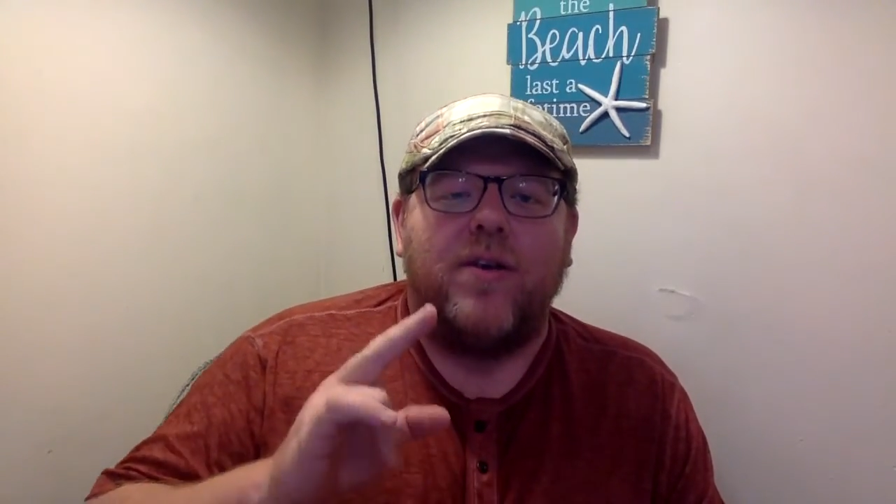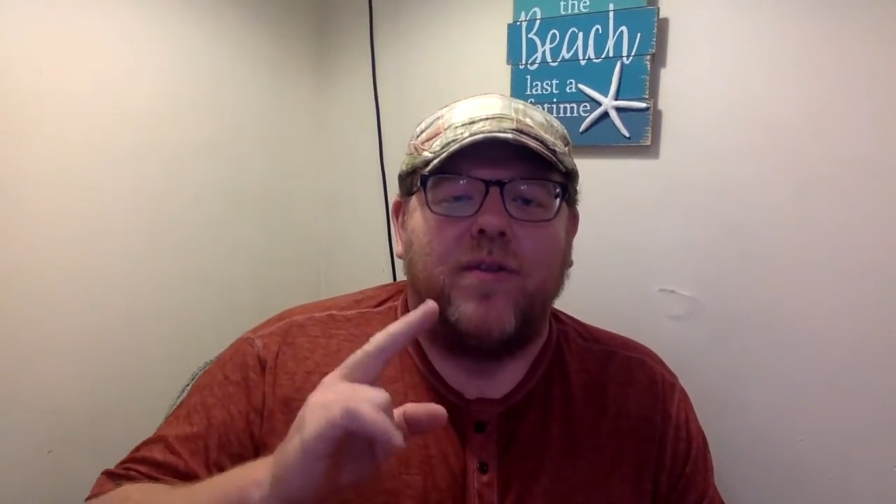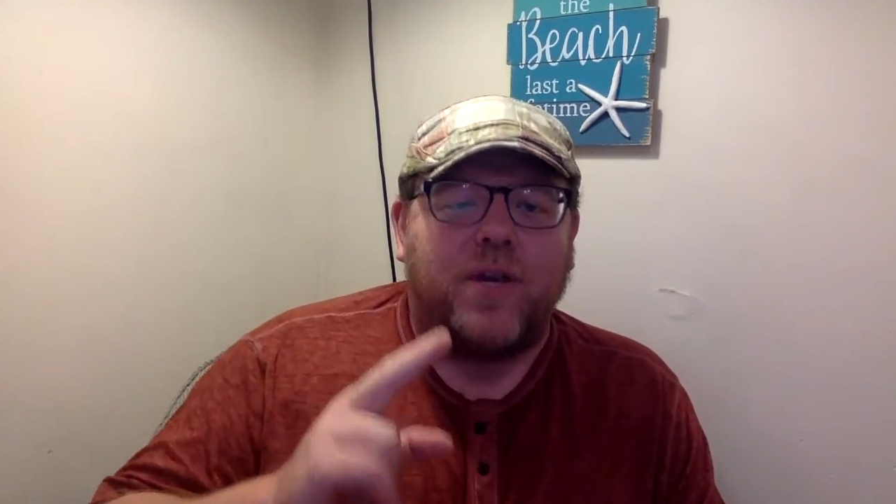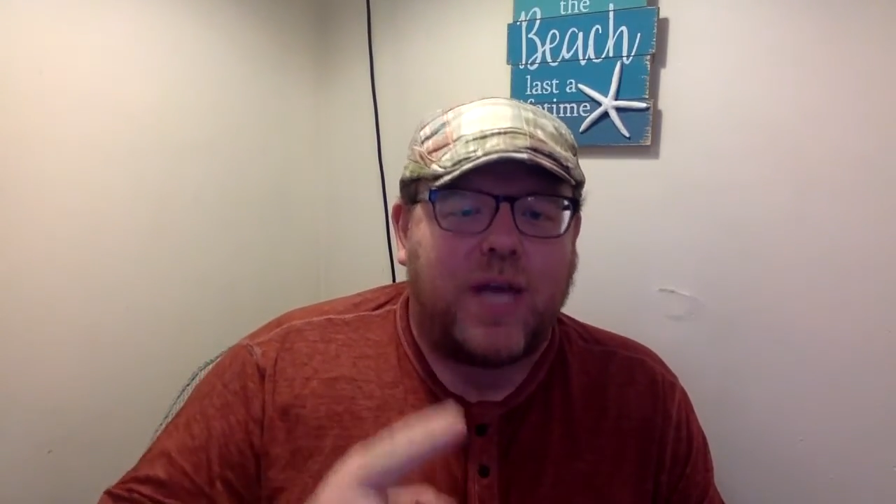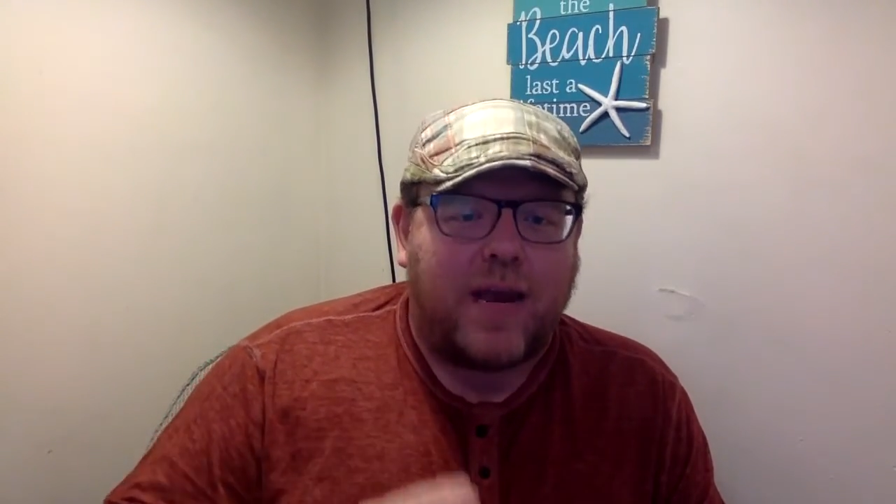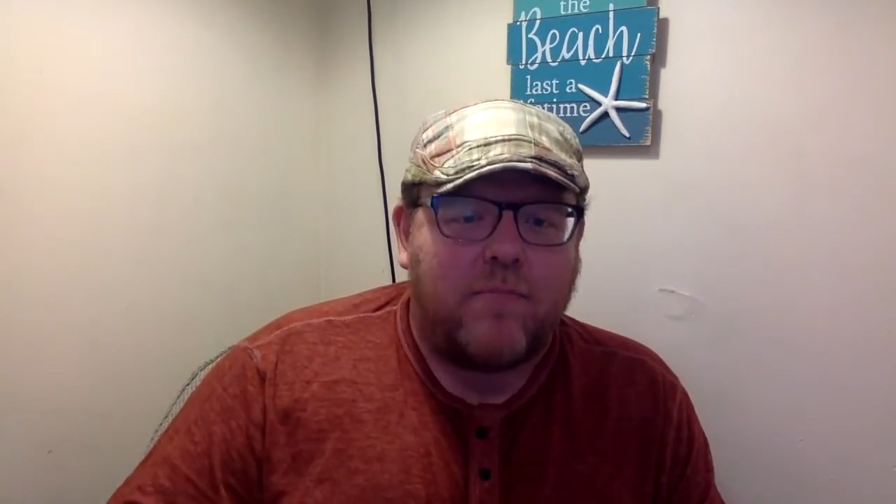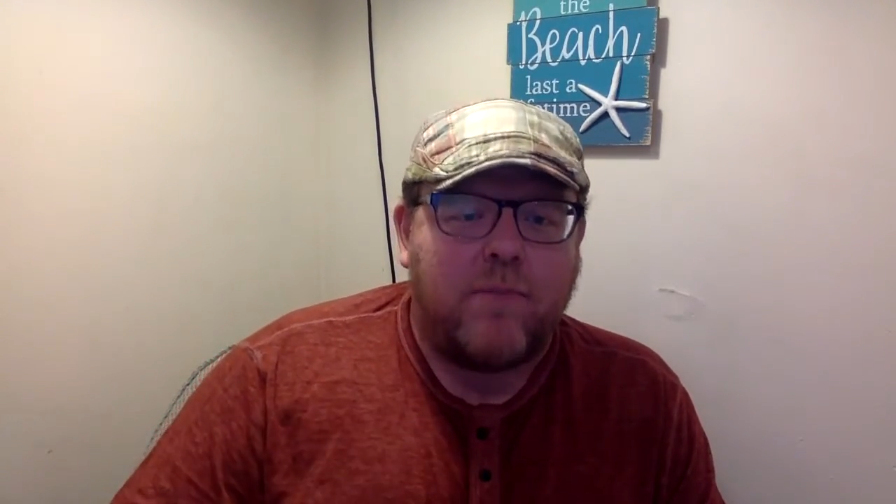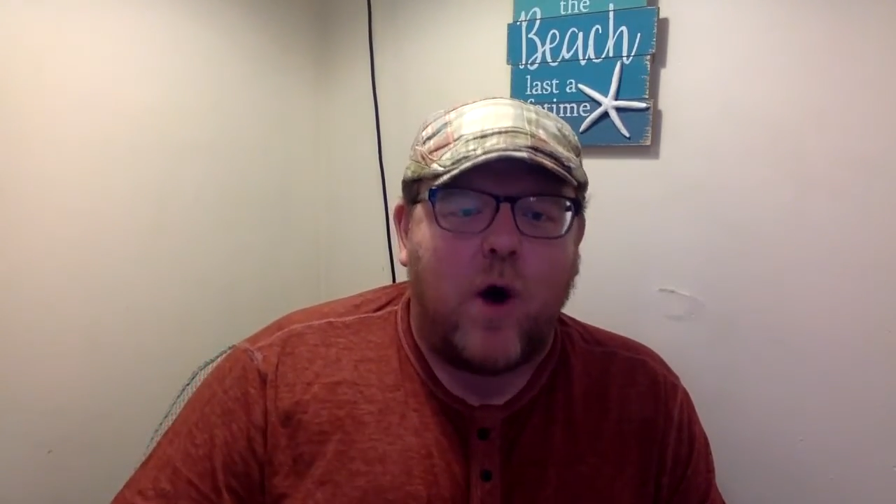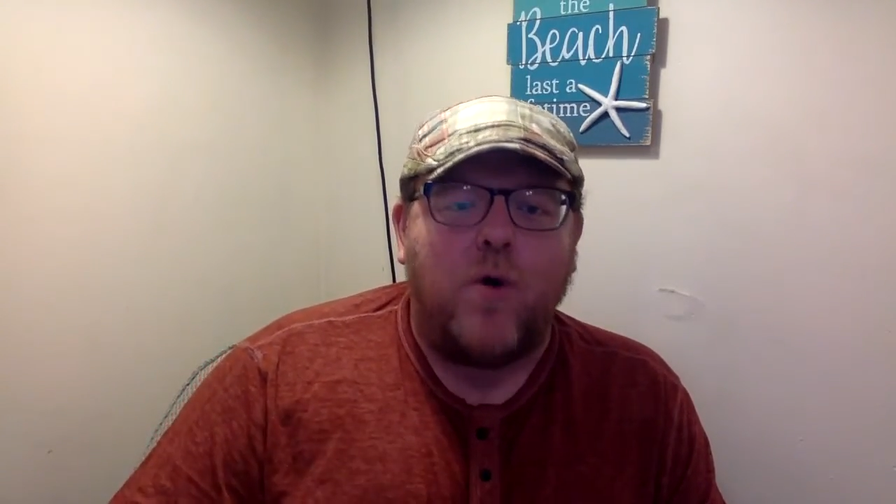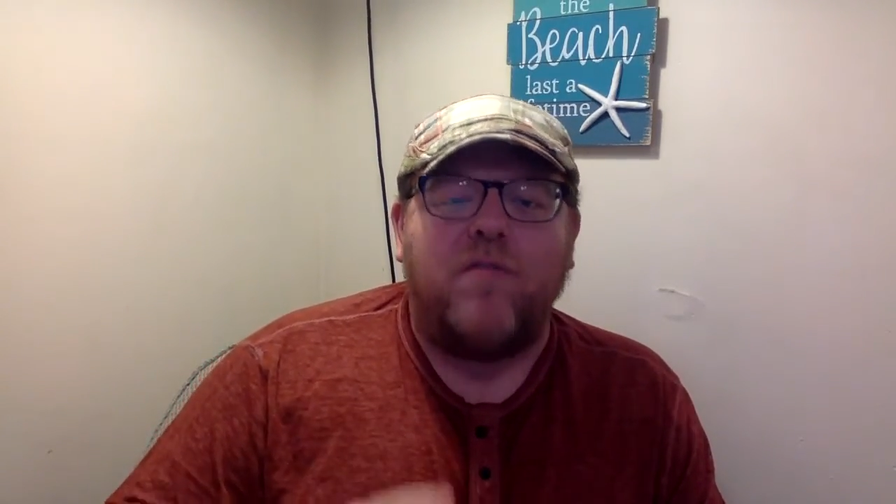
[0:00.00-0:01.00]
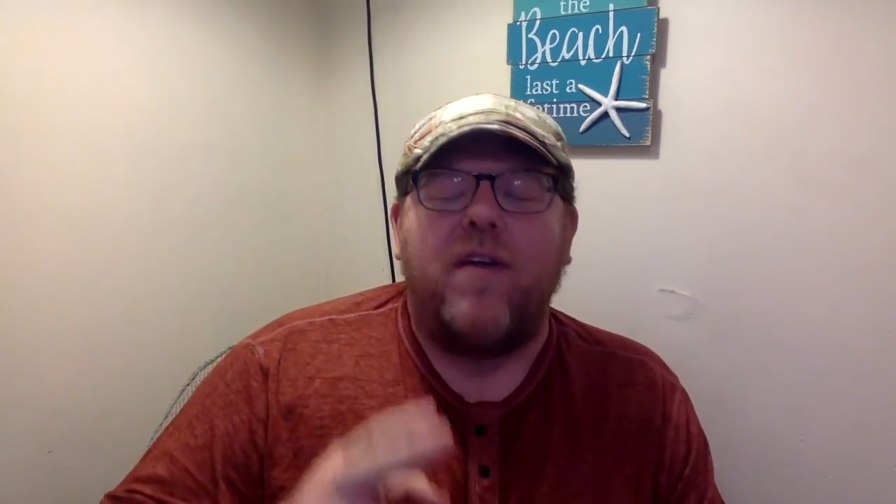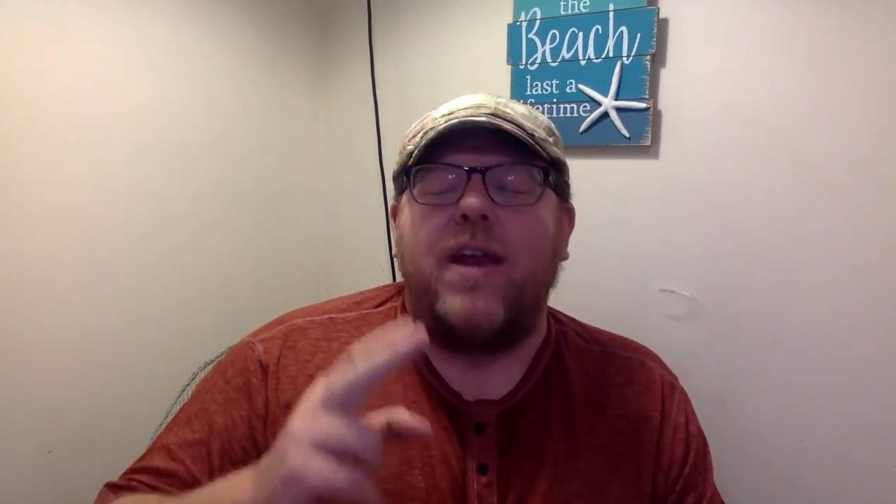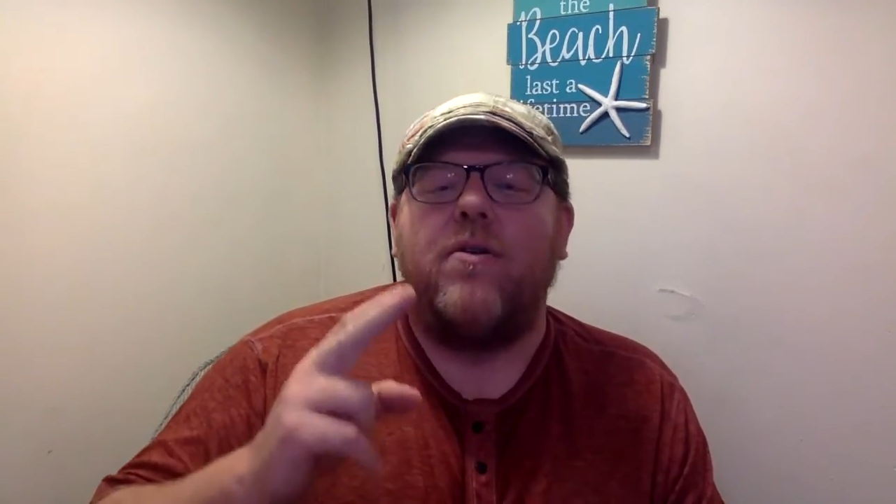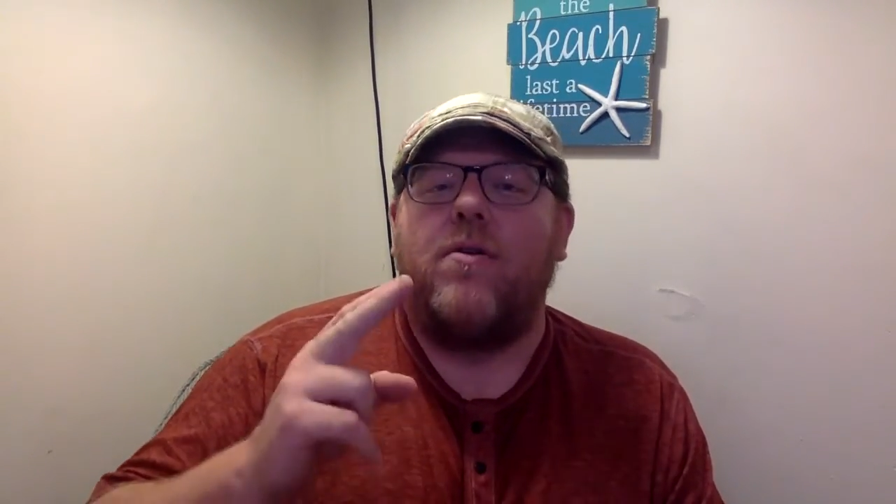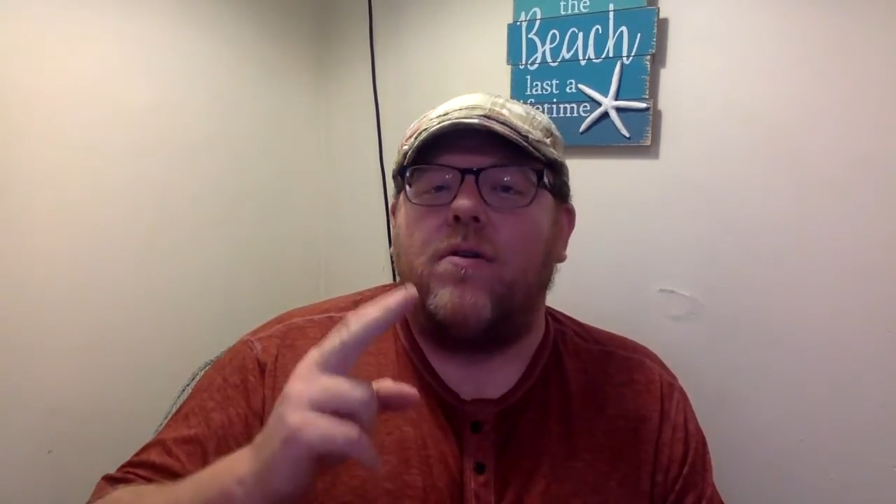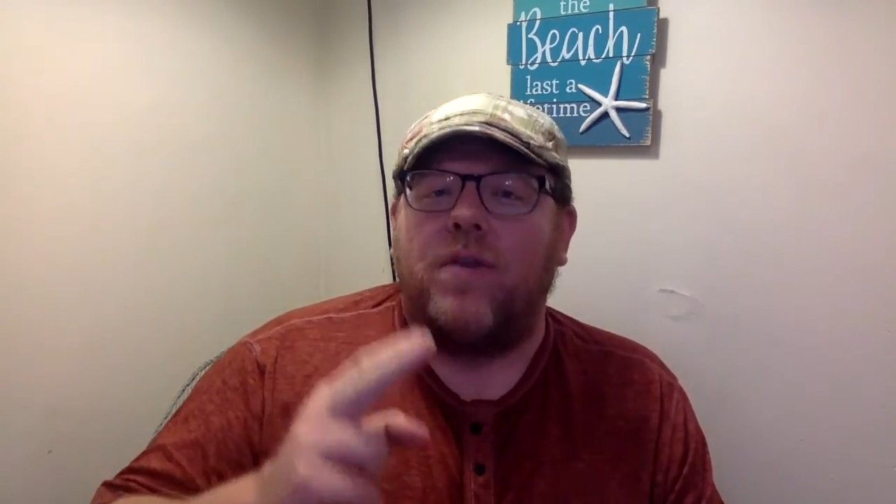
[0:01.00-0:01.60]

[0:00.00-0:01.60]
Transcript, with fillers: the same motivator,